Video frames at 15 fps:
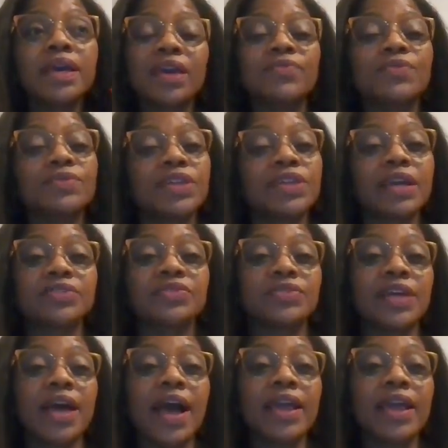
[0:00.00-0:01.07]
If you change your
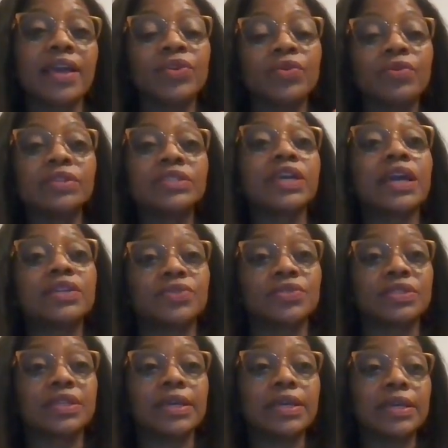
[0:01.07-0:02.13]
diet, you can change your
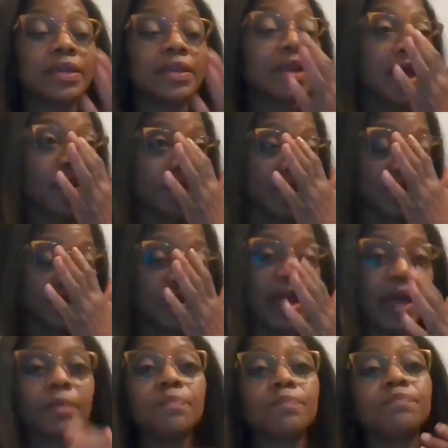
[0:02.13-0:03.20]
skin, but you
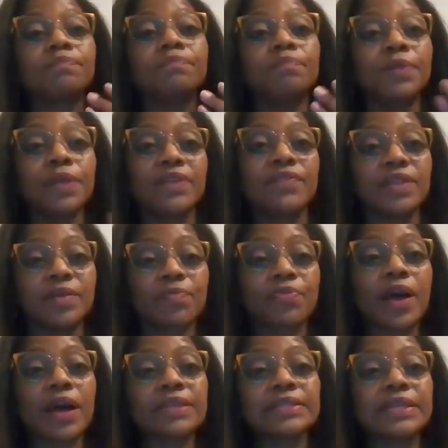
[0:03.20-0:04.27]
got to believe in the
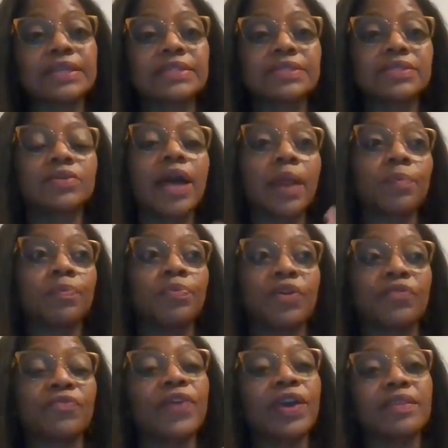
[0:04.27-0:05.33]
process. You got to
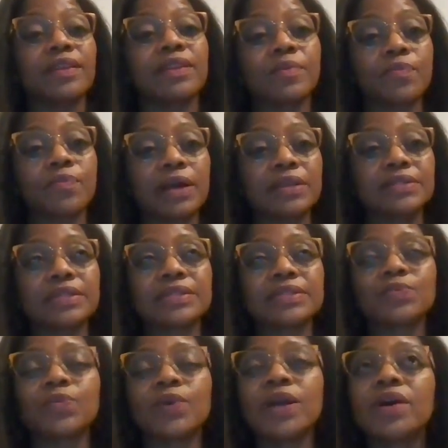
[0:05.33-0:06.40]
put faith in the
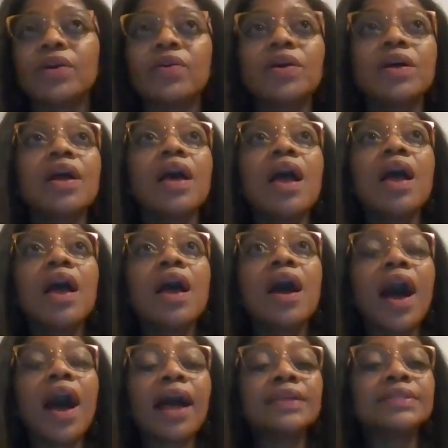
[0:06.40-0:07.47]
process. Well,
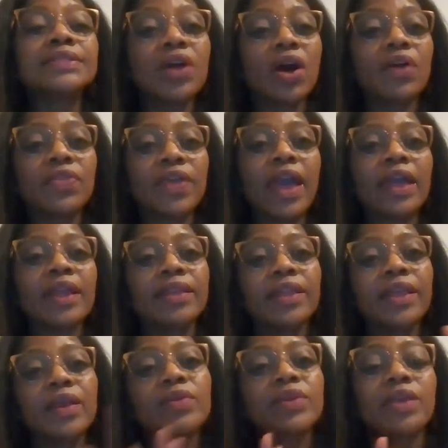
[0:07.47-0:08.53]
I saw that, and
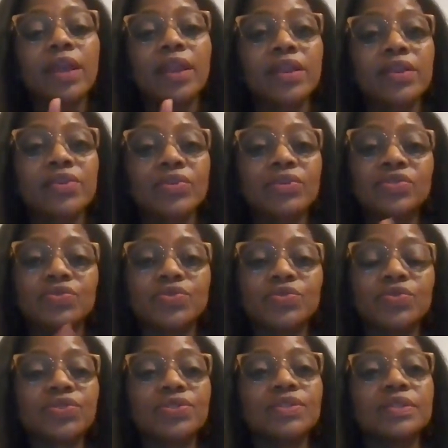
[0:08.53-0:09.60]
then getting
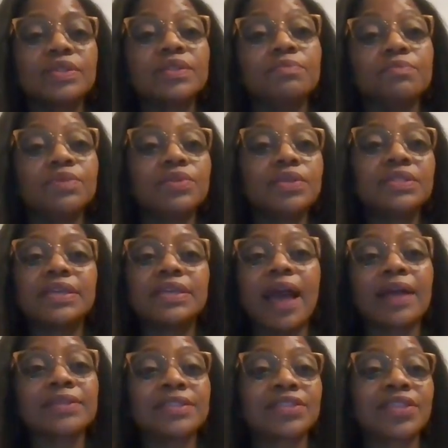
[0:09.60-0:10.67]
introduced to the community,
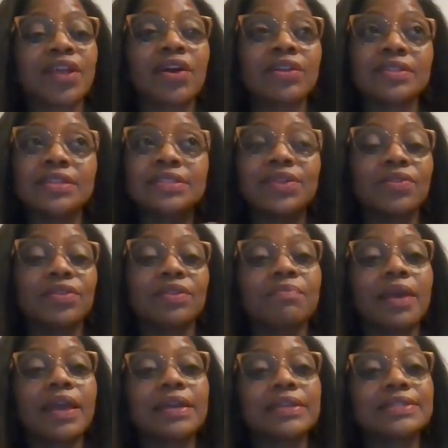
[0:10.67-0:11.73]
I just thought this only
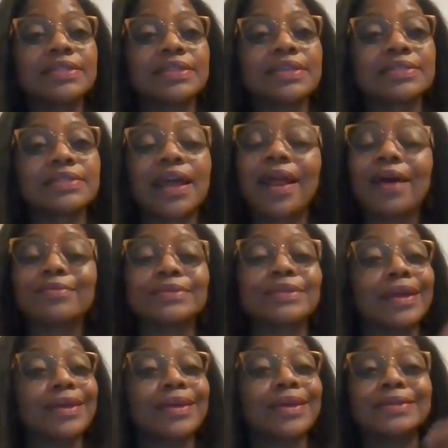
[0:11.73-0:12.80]
made sense. And I was
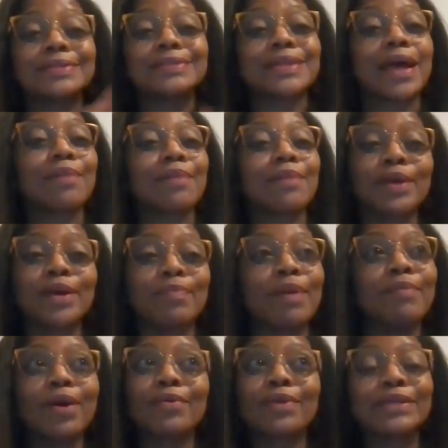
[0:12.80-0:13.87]
like, yeah, sign me up.
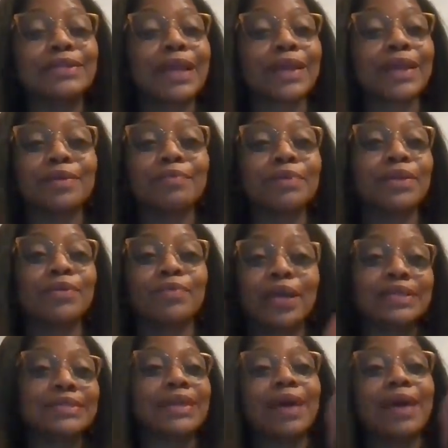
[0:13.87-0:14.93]
I'm already taking them
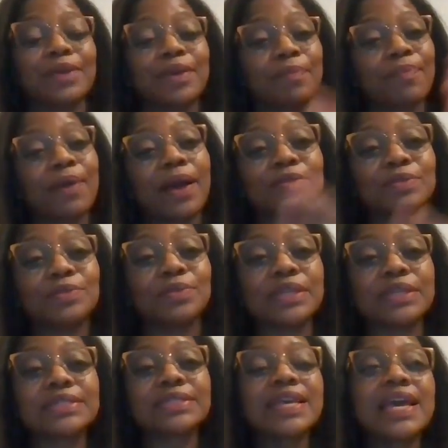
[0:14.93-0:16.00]
anyway. Sign me up. I'll do
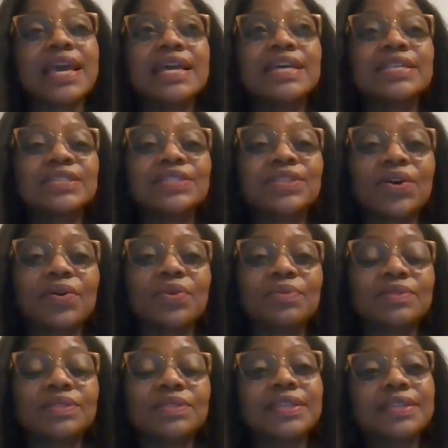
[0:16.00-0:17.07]
this.
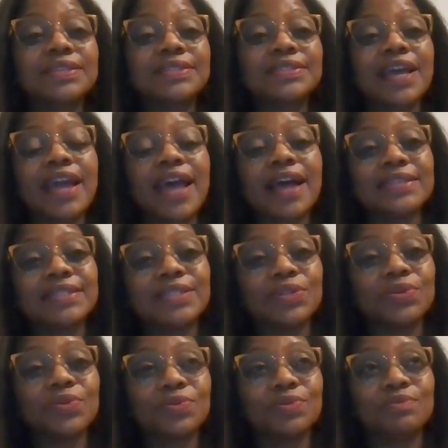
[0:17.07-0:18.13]
So to this day, I
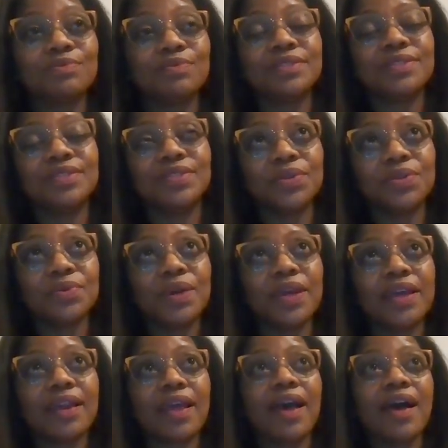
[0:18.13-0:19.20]
still do
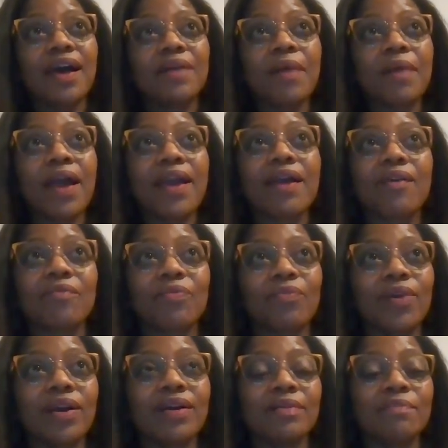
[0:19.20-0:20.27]
it. I have
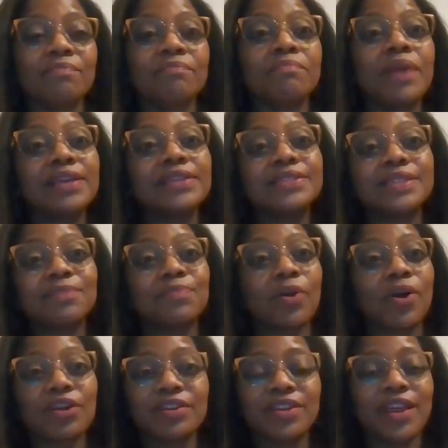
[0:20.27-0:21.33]
one amazing
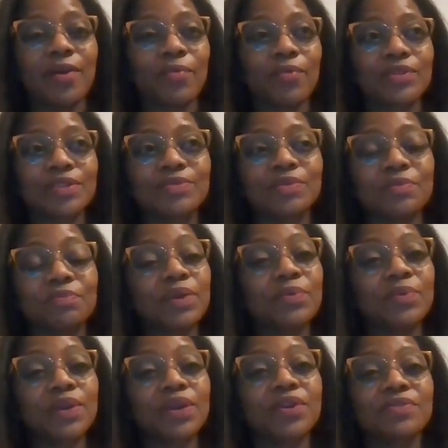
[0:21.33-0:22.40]
partner that works with me,
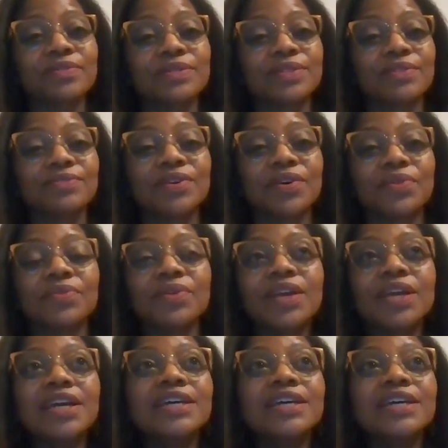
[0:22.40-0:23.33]
with Kira Soto.